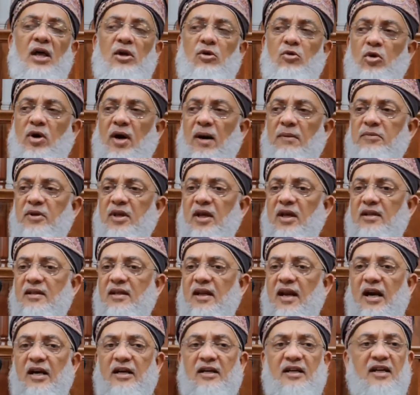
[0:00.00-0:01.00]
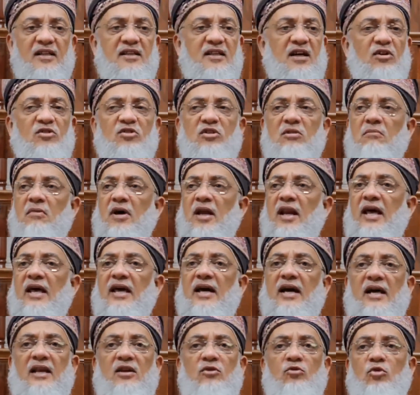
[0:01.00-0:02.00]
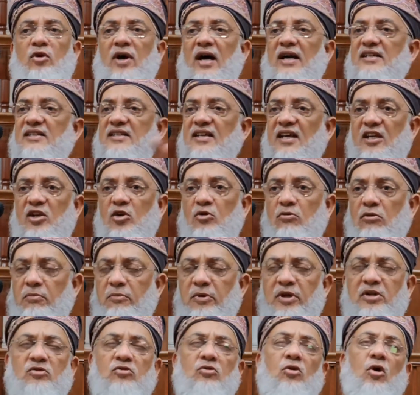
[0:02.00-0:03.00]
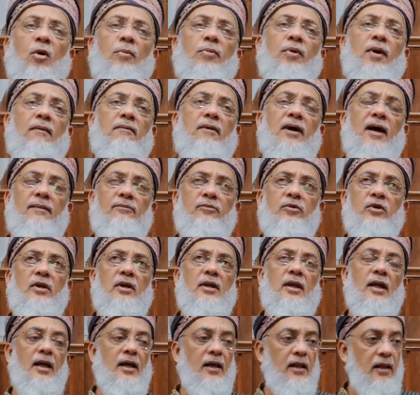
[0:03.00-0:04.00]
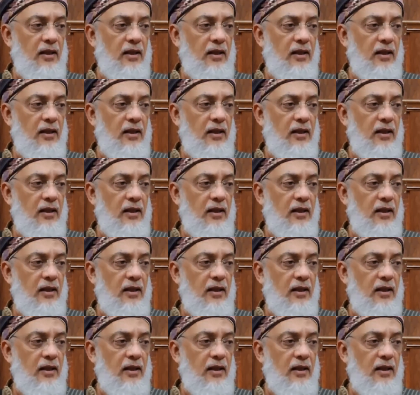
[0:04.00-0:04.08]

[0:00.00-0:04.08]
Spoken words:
You come there are 10,000 malaika and you can't see any human beings, no problem, alhamdulillah.